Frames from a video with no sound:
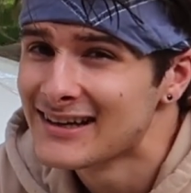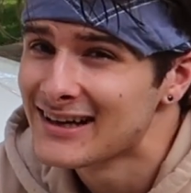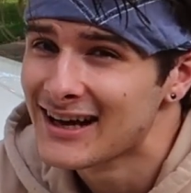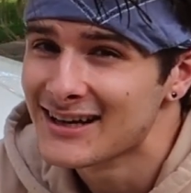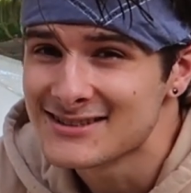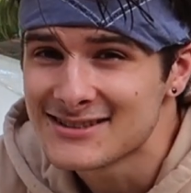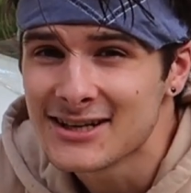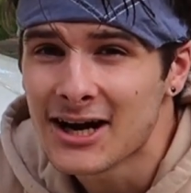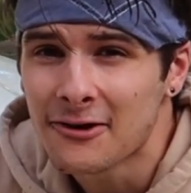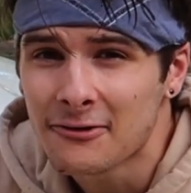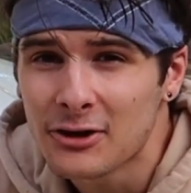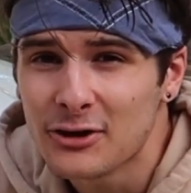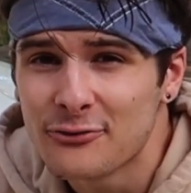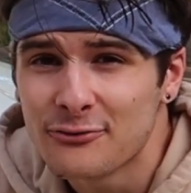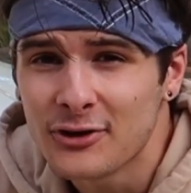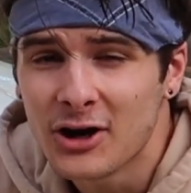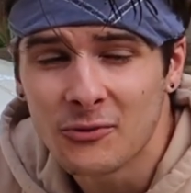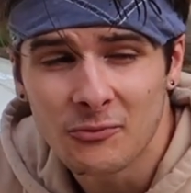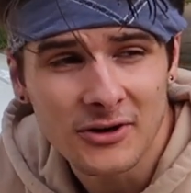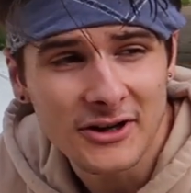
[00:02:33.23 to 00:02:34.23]
it's not really
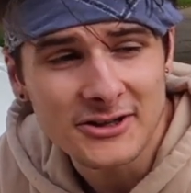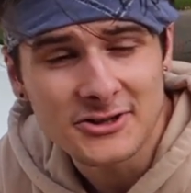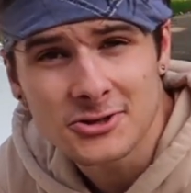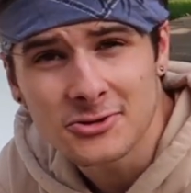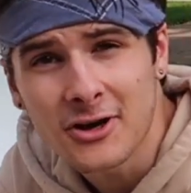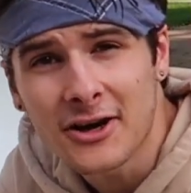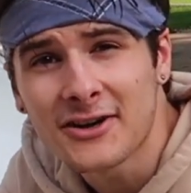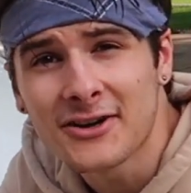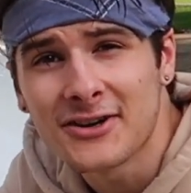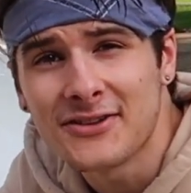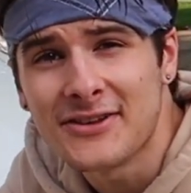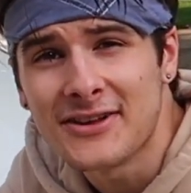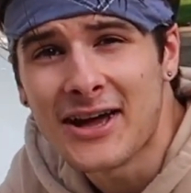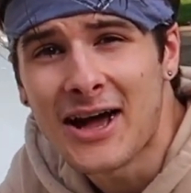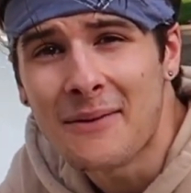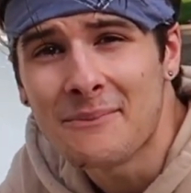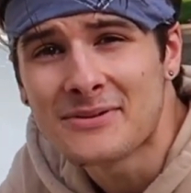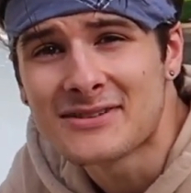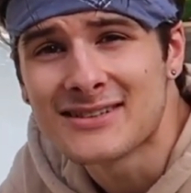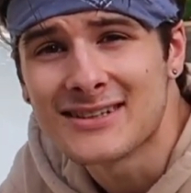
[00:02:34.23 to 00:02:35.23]
fun when a trucker in the
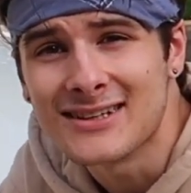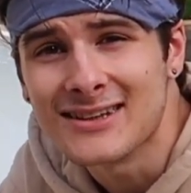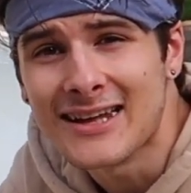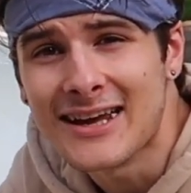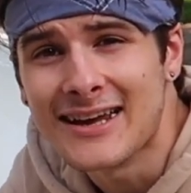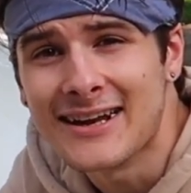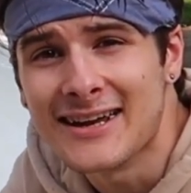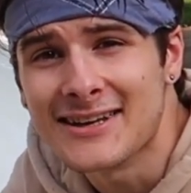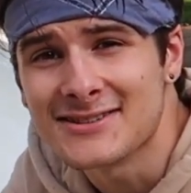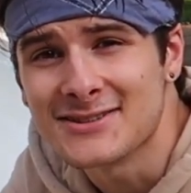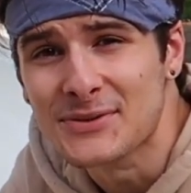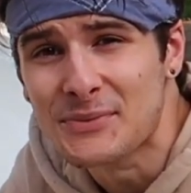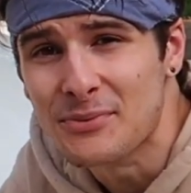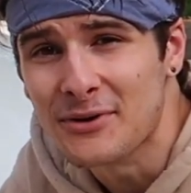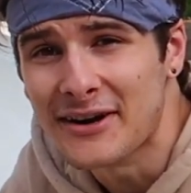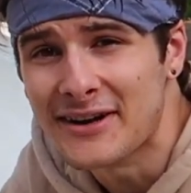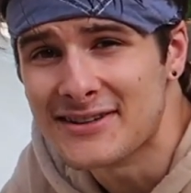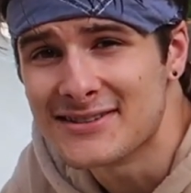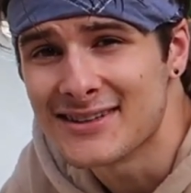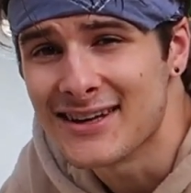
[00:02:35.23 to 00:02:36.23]
opposite lane has their
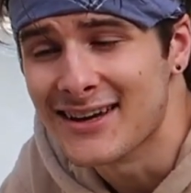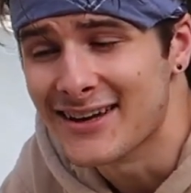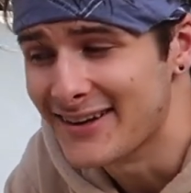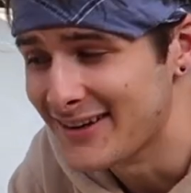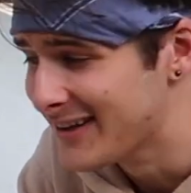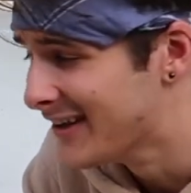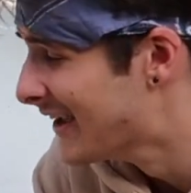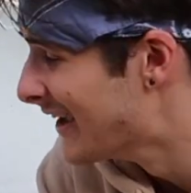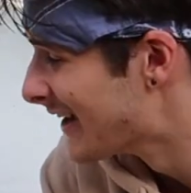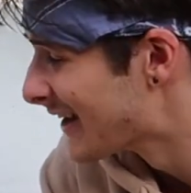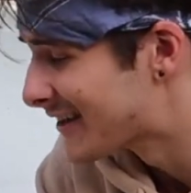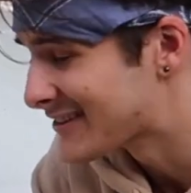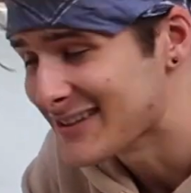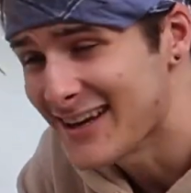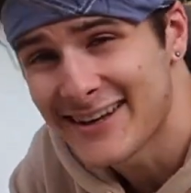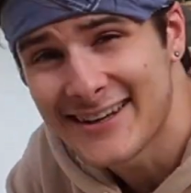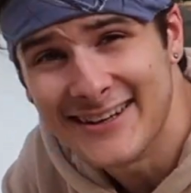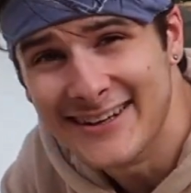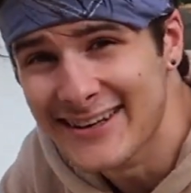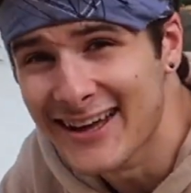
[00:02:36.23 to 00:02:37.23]
brights on, because
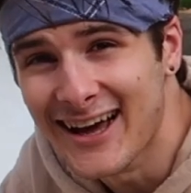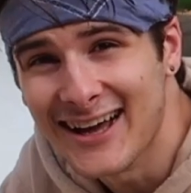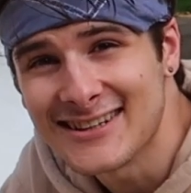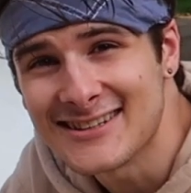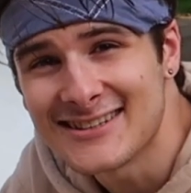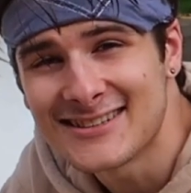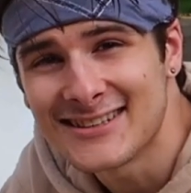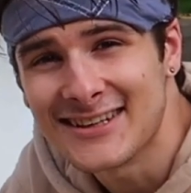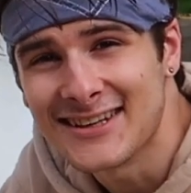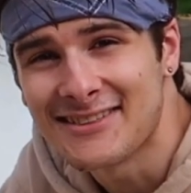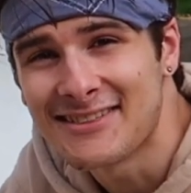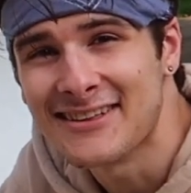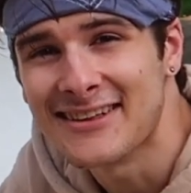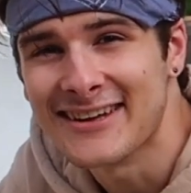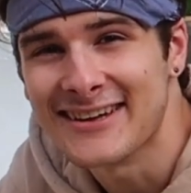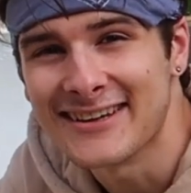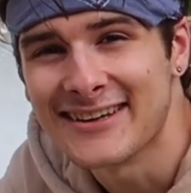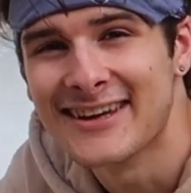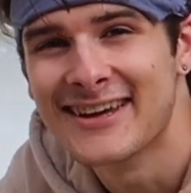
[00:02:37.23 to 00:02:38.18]
I cannot see a thing.